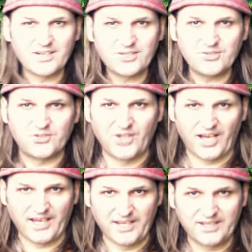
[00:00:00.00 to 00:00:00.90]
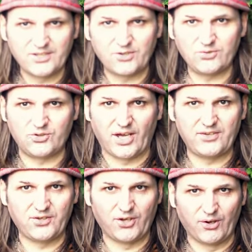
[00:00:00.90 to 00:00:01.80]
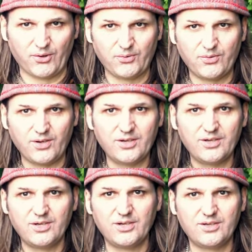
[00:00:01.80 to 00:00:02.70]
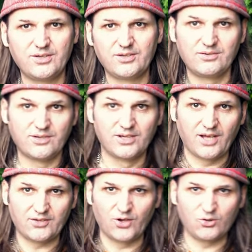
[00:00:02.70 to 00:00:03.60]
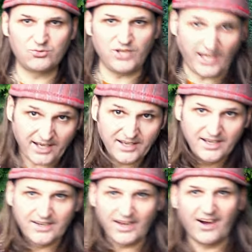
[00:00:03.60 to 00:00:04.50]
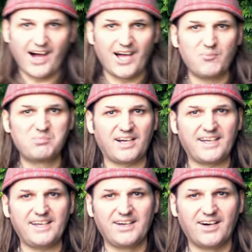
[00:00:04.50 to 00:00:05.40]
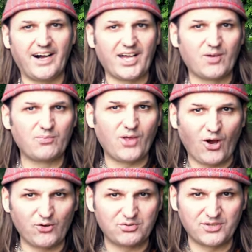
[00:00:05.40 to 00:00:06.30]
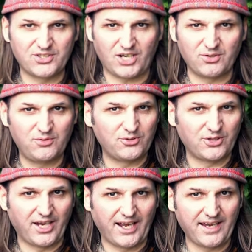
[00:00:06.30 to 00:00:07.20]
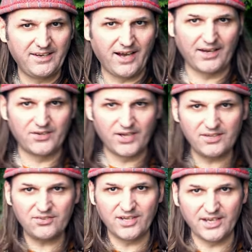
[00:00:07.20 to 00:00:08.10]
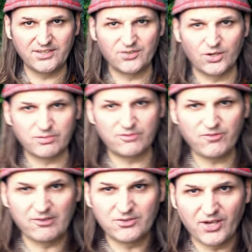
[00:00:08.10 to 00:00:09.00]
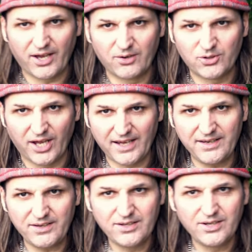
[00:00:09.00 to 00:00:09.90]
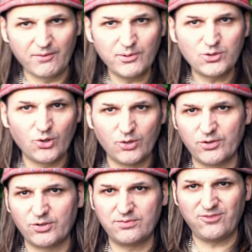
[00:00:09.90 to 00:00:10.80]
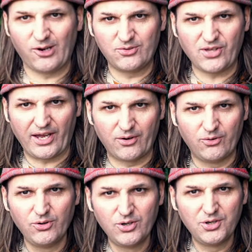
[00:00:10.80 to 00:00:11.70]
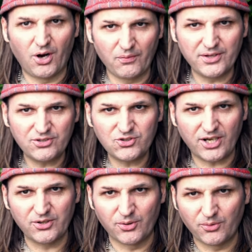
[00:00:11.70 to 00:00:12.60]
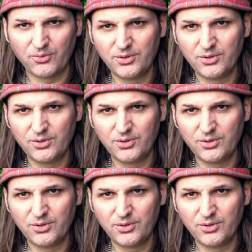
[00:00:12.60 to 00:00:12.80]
Good day. Good day to you. As an old stick. Now, I am Bragi. I am the host of the channel for today. And yes, it is another Folktale day. And we do love a good Folktale on this channel.